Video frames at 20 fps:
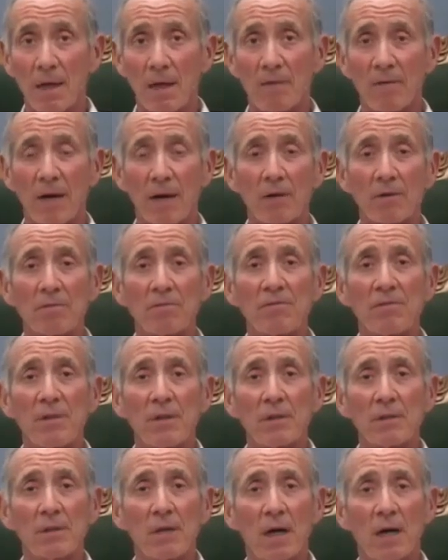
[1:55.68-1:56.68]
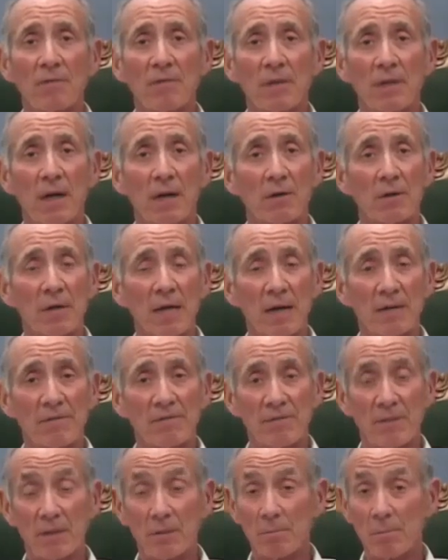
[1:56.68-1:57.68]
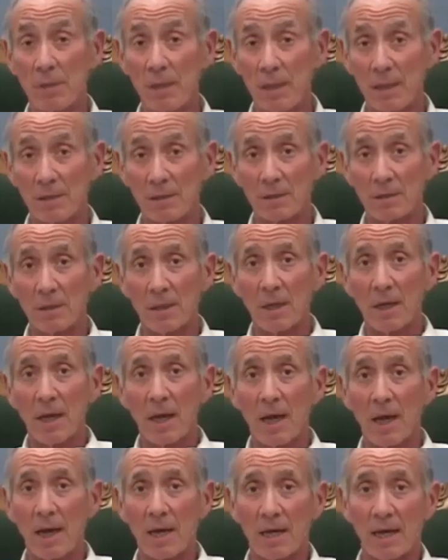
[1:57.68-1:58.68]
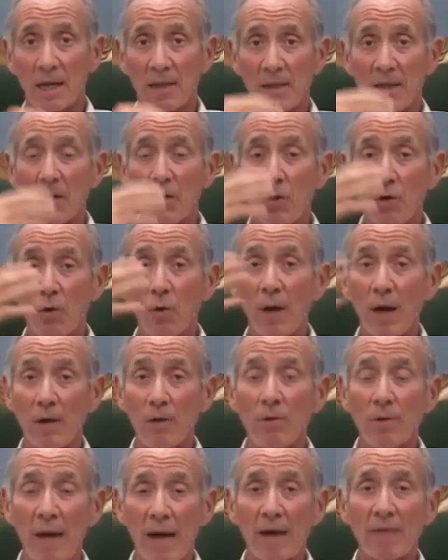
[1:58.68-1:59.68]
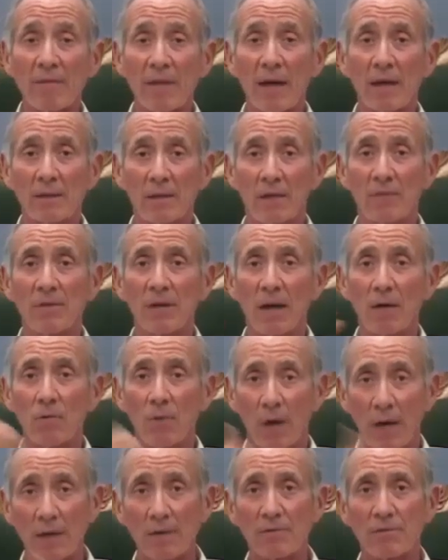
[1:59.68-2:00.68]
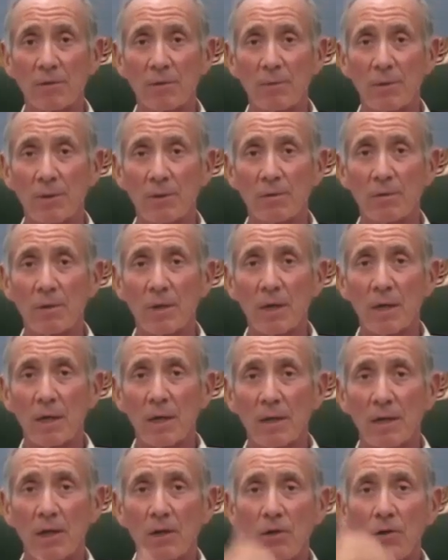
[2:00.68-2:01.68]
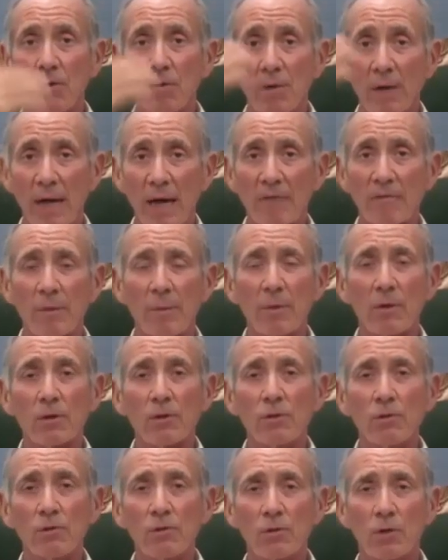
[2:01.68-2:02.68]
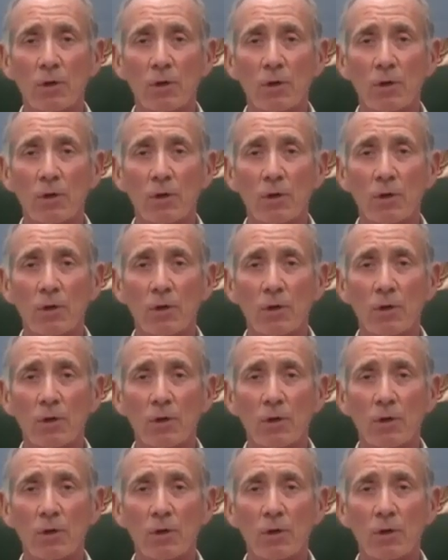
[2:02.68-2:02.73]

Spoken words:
If I don't feel love and I don't feel peace, and I think you have that love and I want it from you, then you have it because you